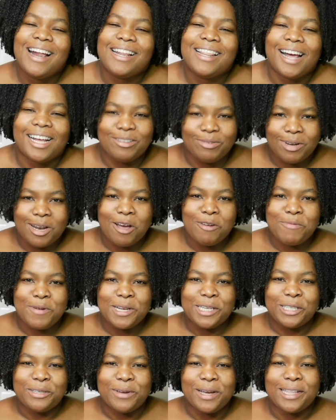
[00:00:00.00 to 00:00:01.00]
That's what
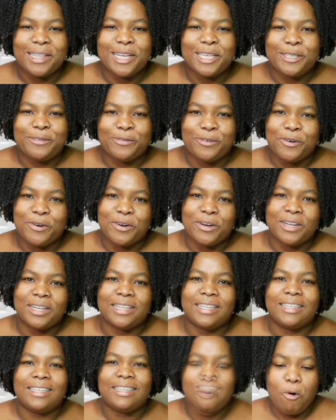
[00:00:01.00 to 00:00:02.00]
I've been doing this
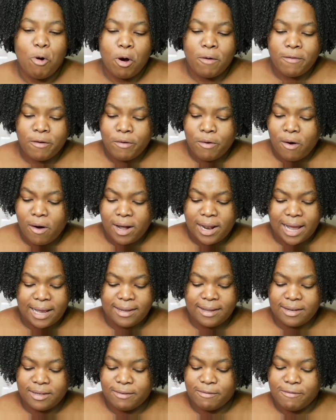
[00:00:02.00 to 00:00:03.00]
fall. Overall,
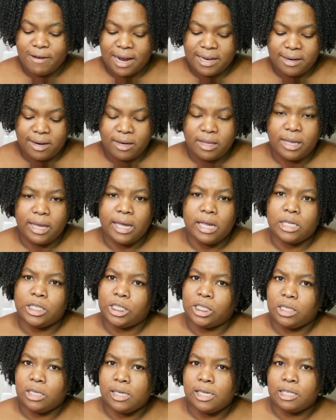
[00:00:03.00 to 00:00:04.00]
I didn't find any
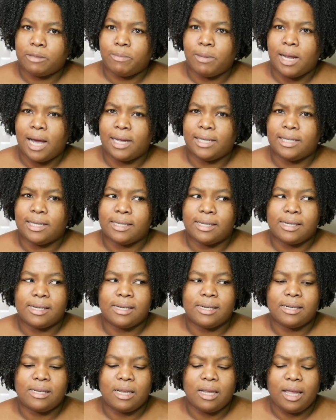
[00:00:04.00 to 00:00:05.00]
HGs, but I
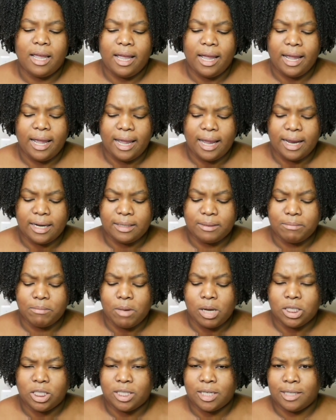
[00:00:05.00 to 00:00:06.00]
didn't hate
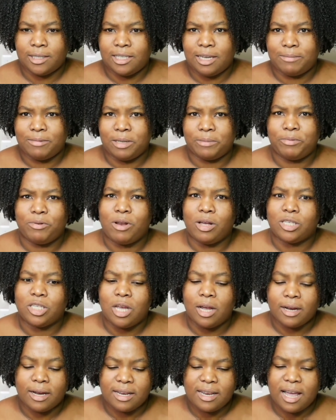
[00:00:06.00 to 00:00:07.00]
much except the Product
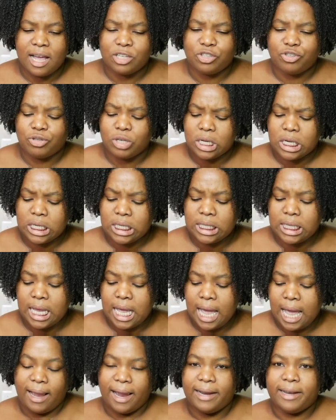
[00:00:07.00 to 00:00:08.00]
Junkie Naturals.
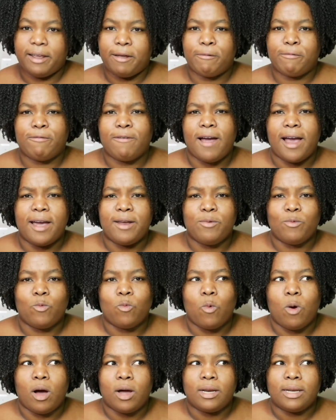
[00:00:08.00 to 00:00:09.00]
I did
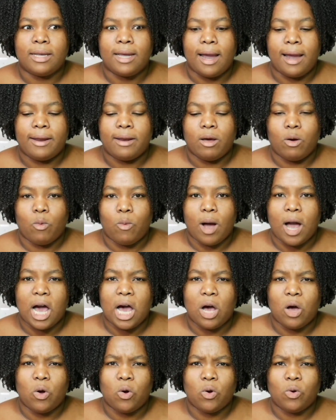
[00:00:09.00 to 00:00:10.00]
find one kind of
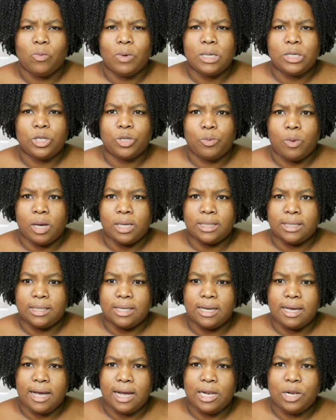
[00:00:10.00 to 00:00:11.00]
wow, which was
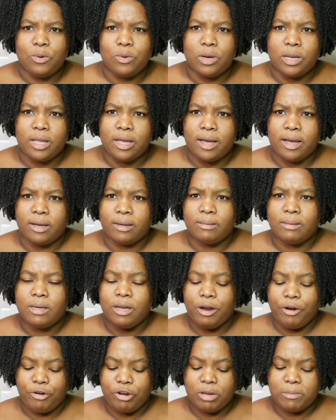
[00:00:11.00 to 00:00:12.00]
the Alodia
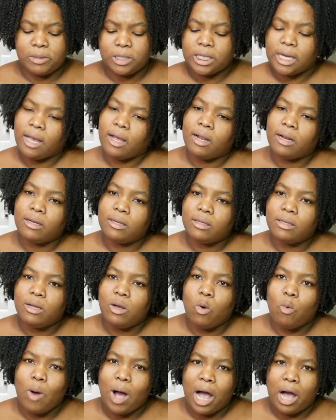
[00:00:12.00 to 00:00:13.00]
Cream Gel.
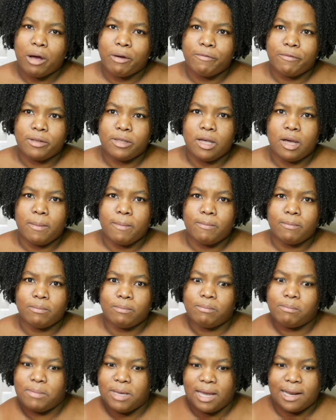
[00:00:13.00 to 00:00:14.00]
Wow for the
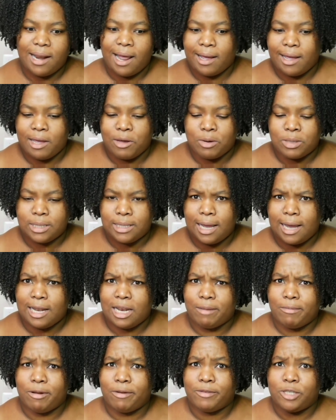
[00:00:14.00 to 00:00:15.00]
being like Eco
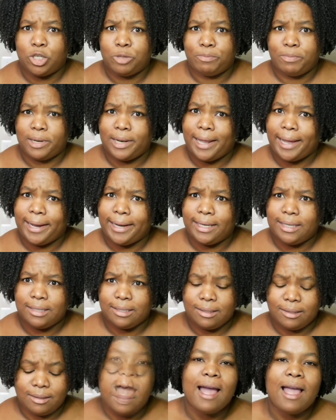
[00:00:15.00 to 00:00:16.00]
Styler but super light.
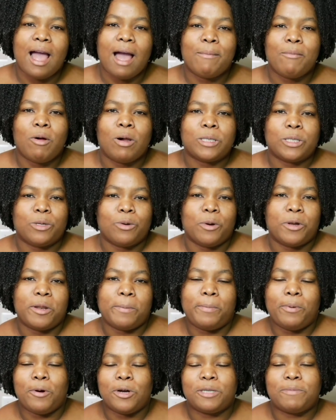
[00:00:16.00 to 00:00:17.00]
I am also going
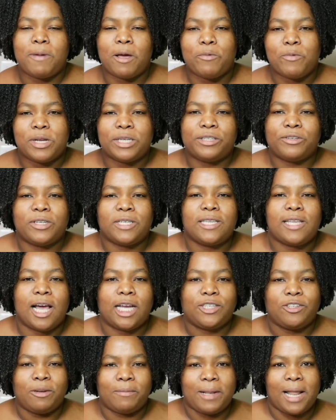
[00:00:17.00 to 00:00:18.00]
to post my winter
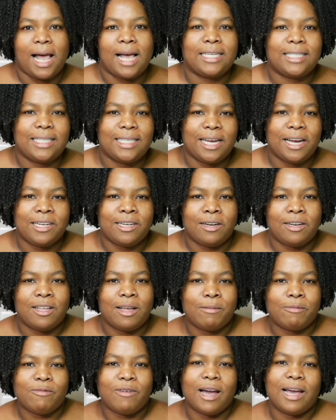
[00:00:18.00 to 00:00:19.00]
stuff from last year now
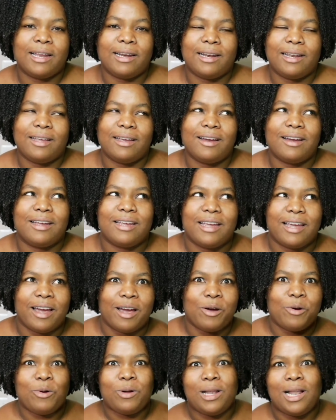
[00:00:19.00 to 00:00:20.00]
that I'm finally a
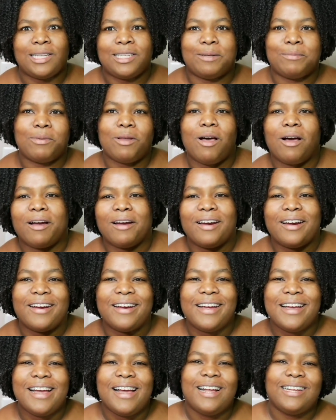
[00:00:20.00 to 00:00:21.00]
year old as a
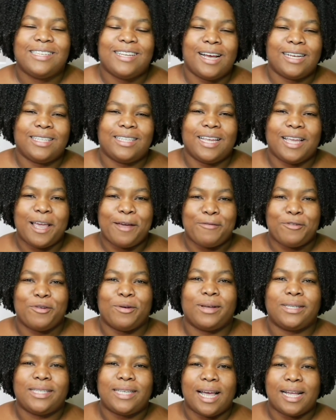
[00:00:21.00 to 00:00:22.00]
blogger just to give
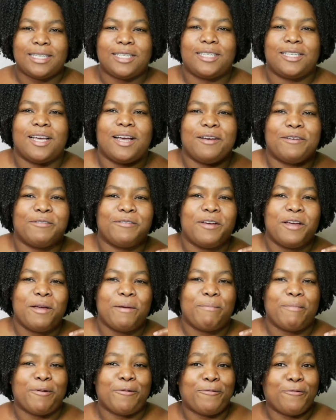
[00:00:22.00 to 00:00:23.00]
you a sense of
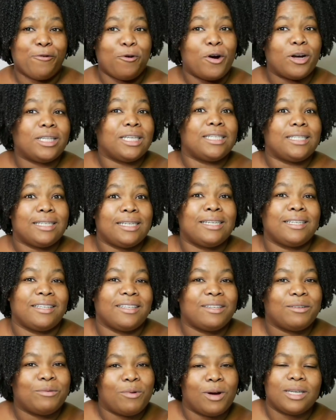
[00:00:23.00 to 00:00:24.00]
before the
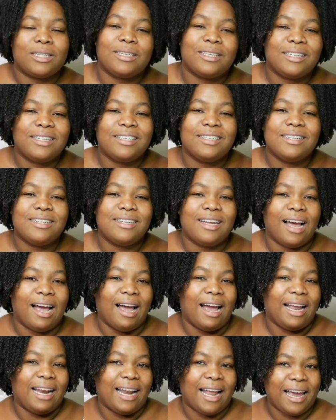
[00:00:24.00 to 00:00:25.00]
season what
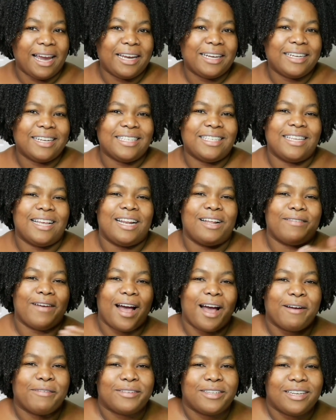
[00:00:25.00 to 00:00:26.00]
I like instead of
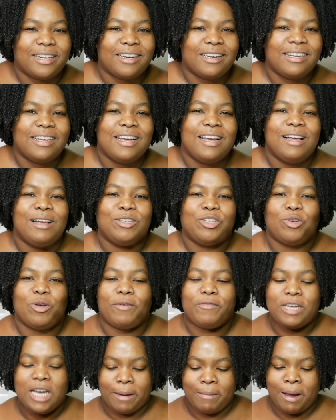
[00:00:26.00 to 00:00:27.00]
after. So
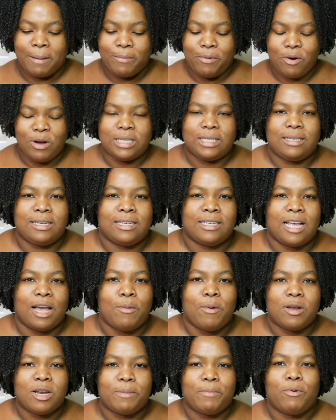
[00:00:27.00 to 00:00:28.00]
every time I post these
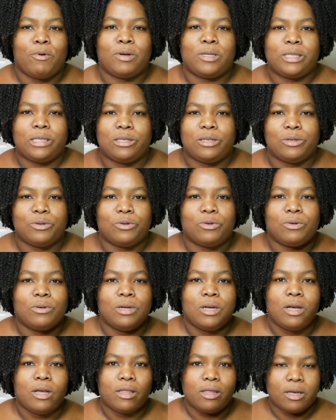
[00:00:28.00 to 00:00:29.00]
I want to post
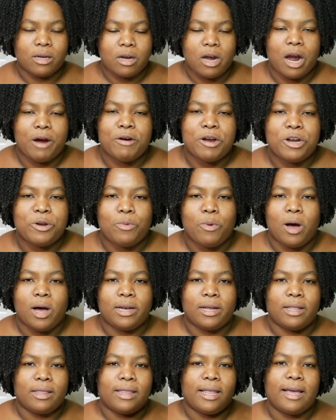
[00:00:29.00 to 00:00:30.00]
two, the current
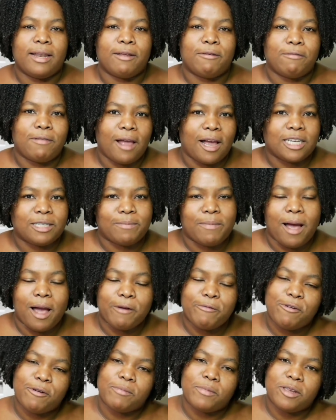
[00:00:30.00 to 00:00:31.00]
one and then a
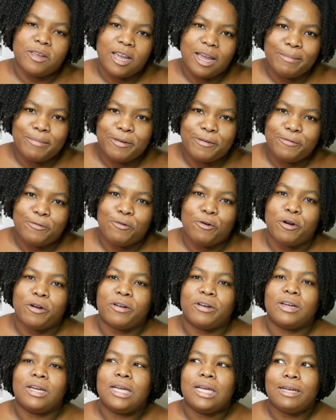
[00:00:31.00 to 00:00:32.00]
flashback from the year
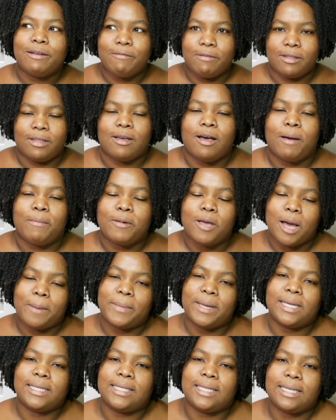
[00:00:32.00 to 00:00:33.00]
before for the
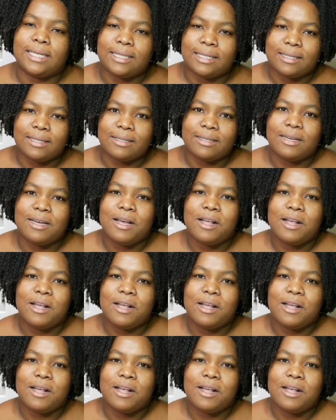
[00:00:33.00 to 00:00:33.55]
upcoming season.